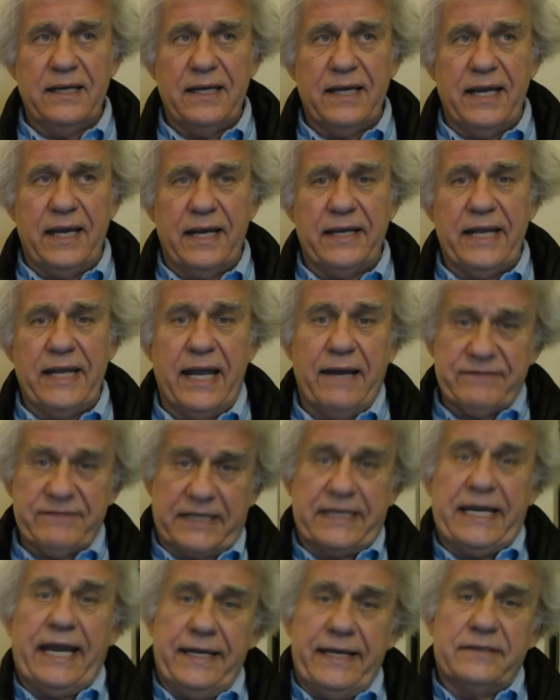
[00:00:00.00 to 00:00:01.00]
And they have to
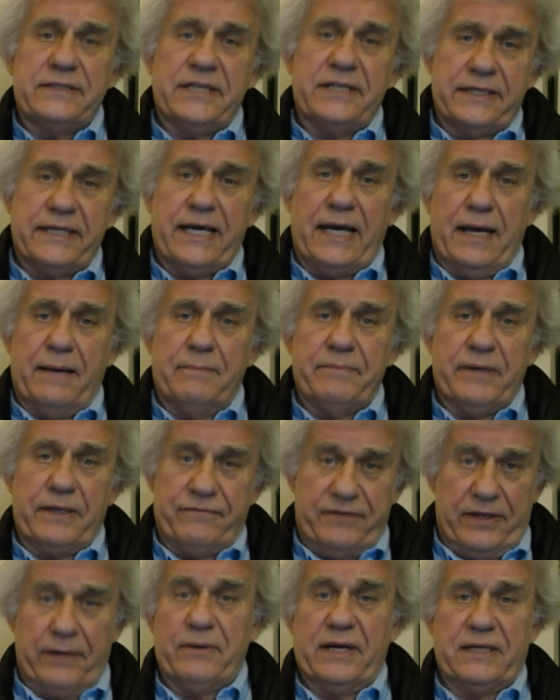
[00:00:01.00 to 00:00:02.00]
cater to them
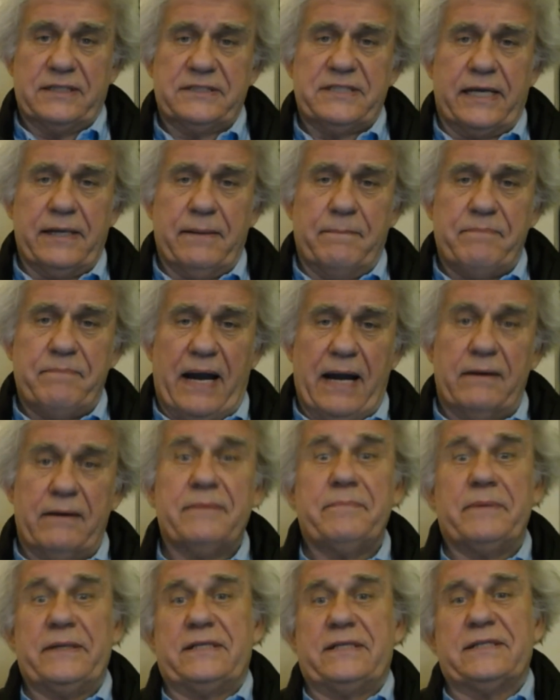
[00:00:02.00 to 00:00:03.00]
if they want to stay in
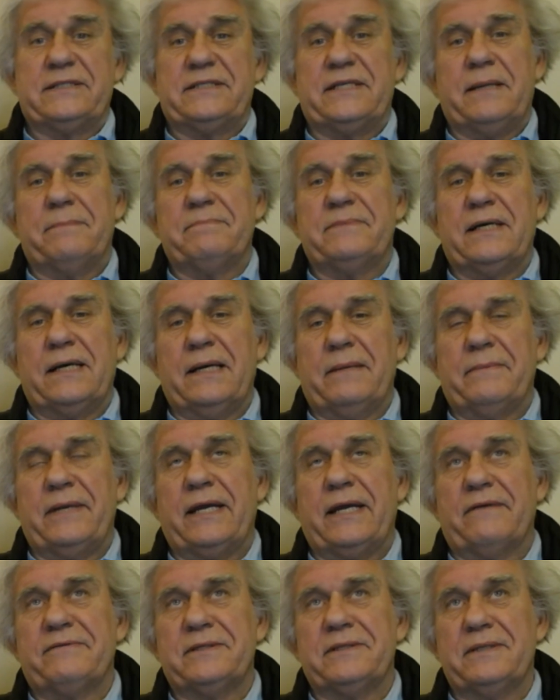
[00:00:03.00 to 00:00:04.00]
power, but at the same time, they
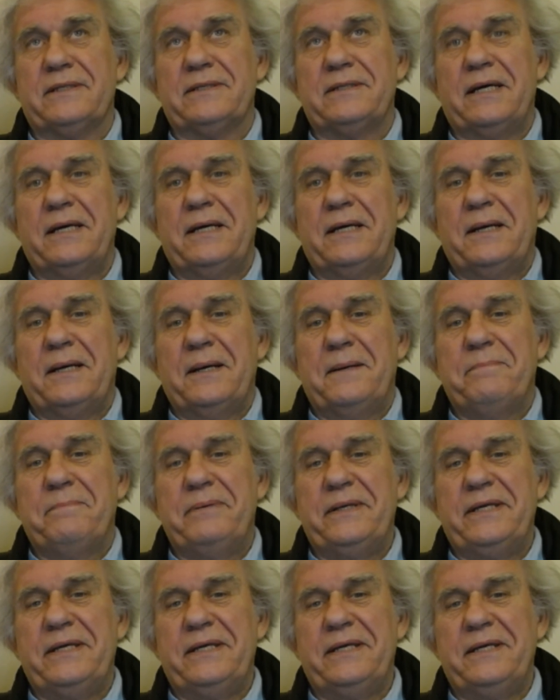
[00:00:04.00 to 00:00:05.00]
have to
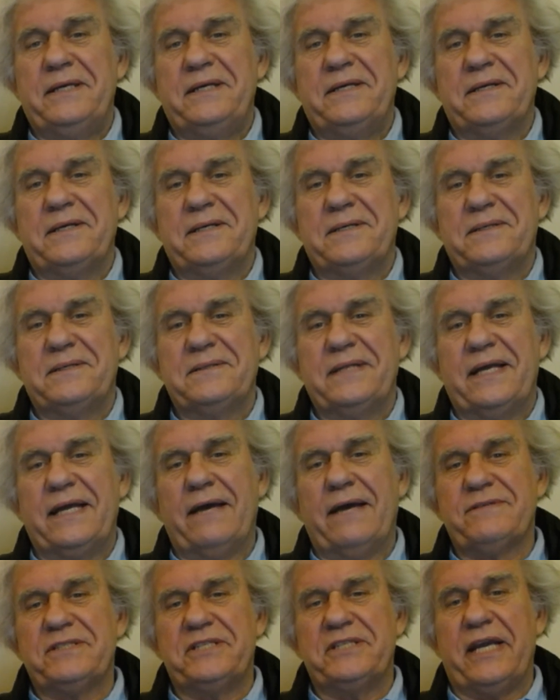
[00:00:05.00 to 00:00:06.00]
be, you know, they
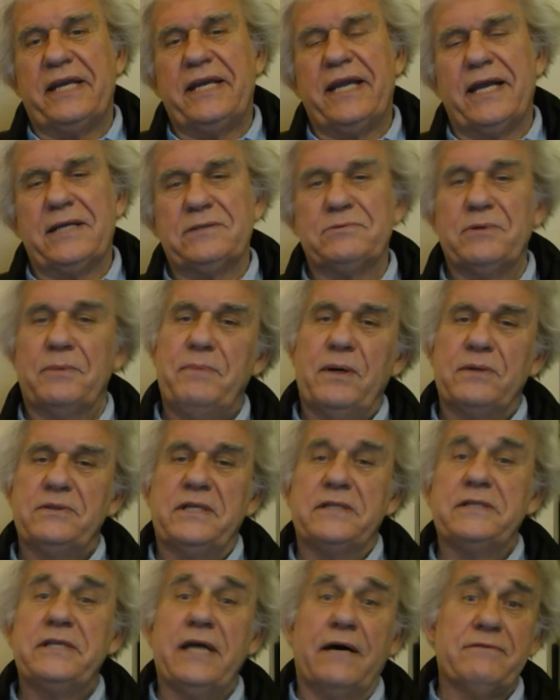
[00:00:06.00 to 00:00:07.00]
have to shake hands with both
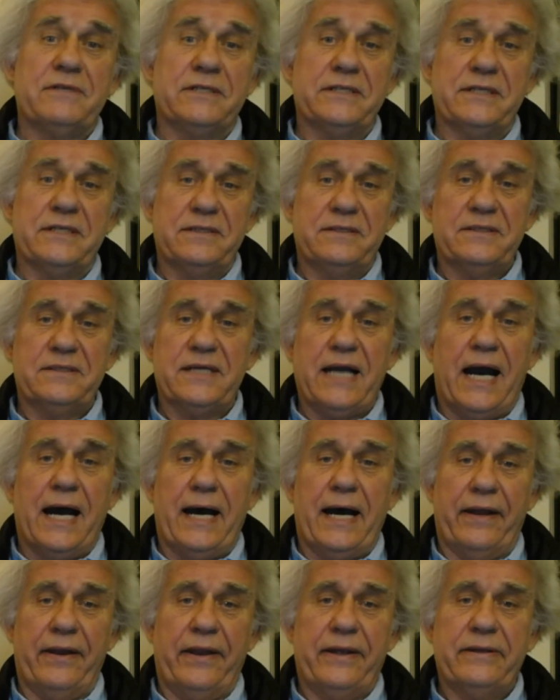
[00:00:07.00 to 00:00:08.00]
the devil and
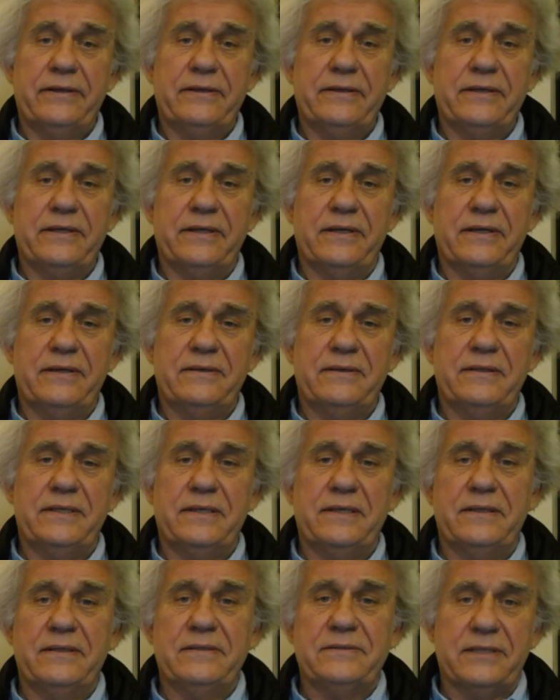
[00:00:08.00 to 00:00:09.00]
God, you know,
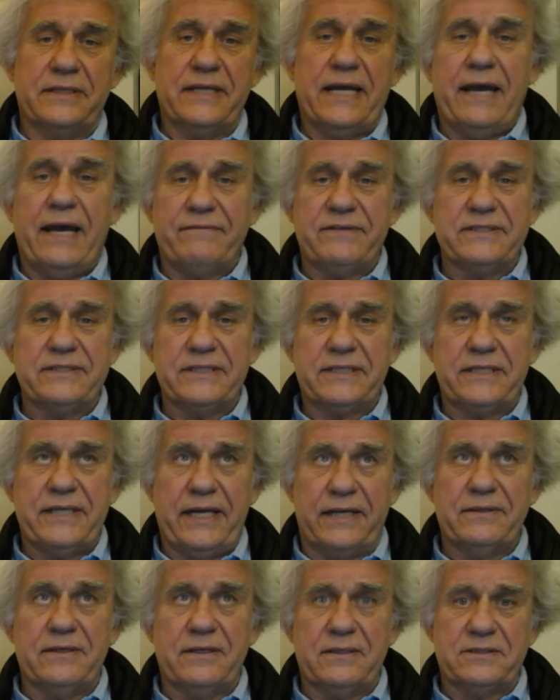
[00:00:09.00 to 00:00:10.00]
and so they have to
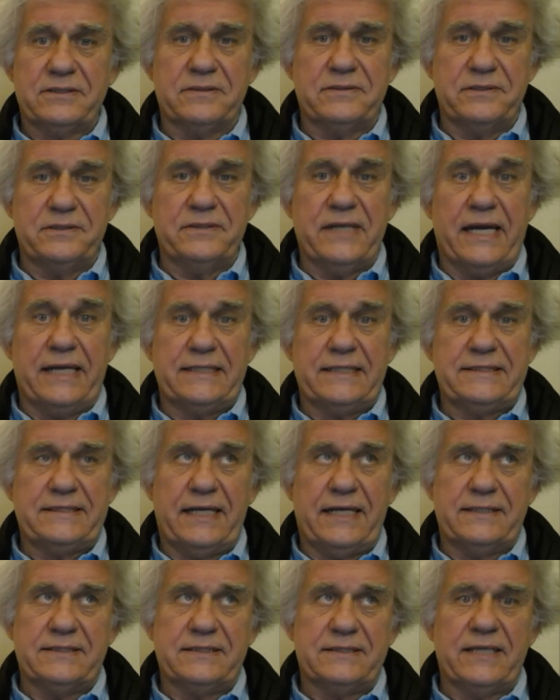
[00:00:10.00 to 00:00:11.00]
cater also to the United
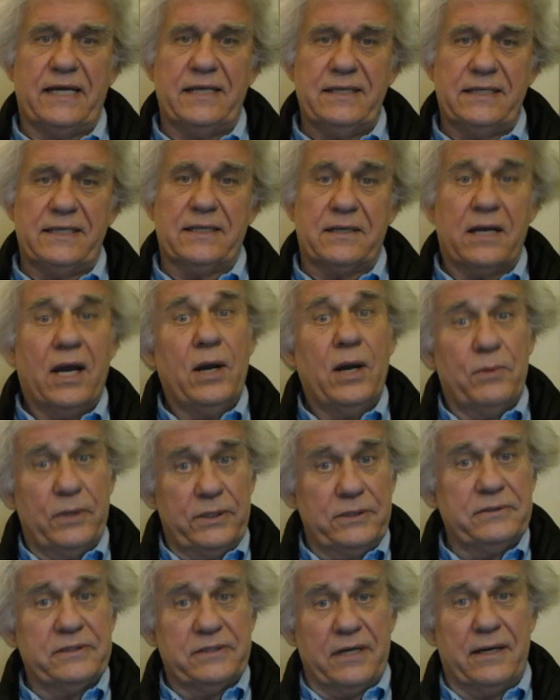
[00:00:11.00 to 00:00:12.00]
States and say, look, we're
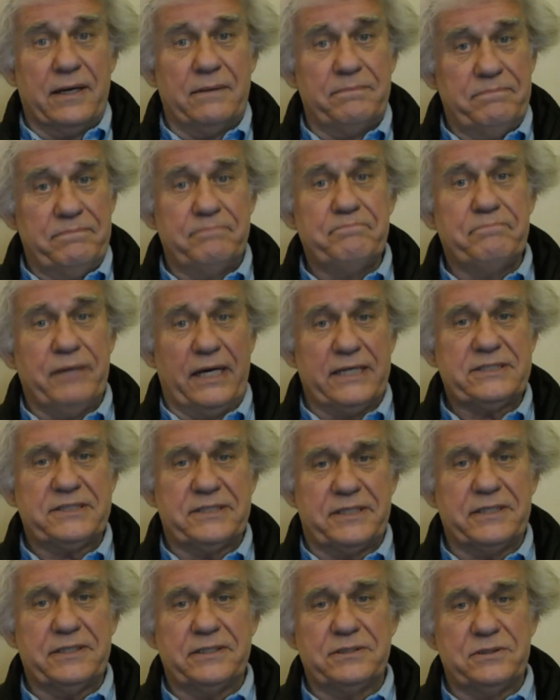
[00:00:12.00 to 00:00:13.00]
doing our
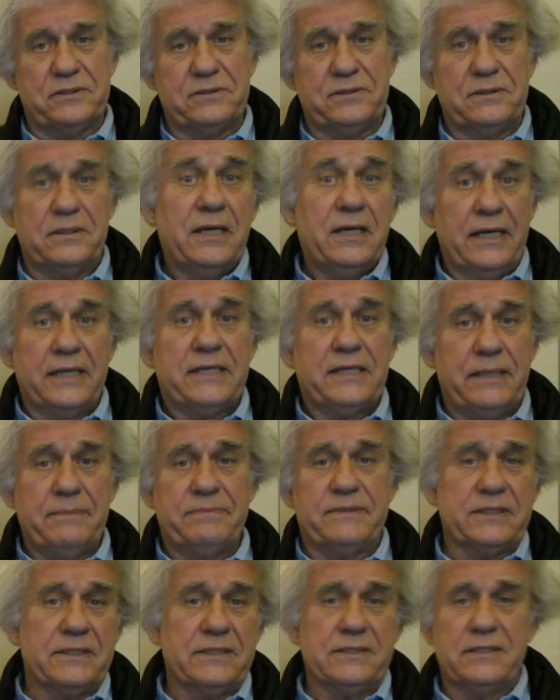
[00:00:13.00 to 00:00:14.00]
best here to
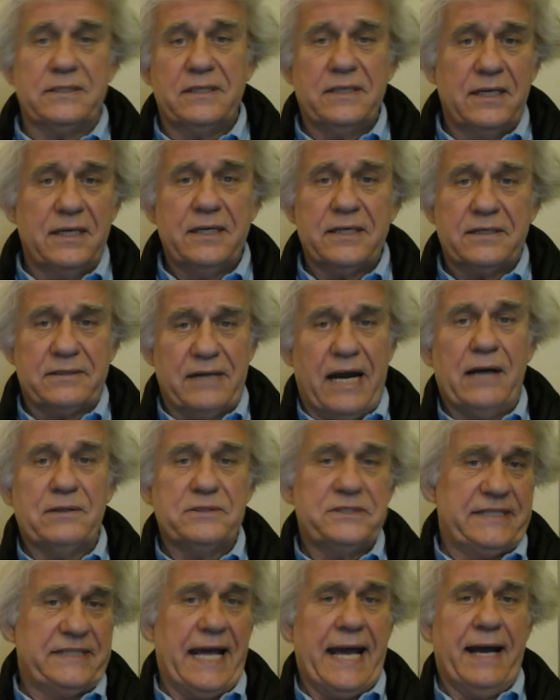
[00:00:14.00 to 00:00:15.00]
keep the
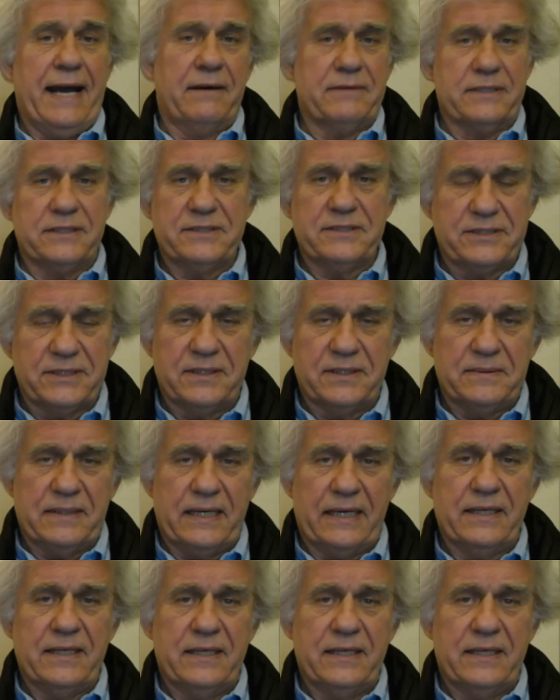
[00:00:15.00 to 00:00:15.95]
crowds down and so on.